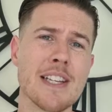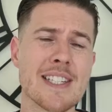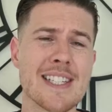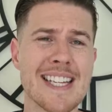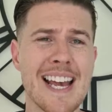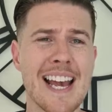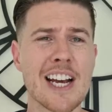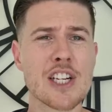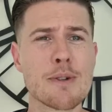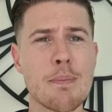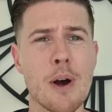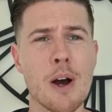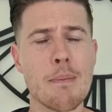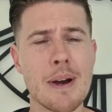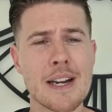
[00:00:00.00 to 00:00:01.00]
as the
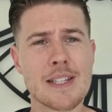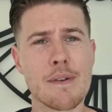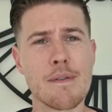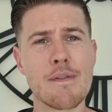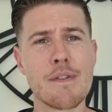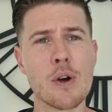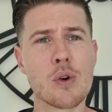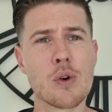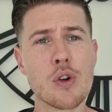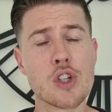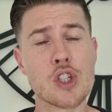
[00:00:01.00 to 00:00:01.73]
expert, makes them feel good.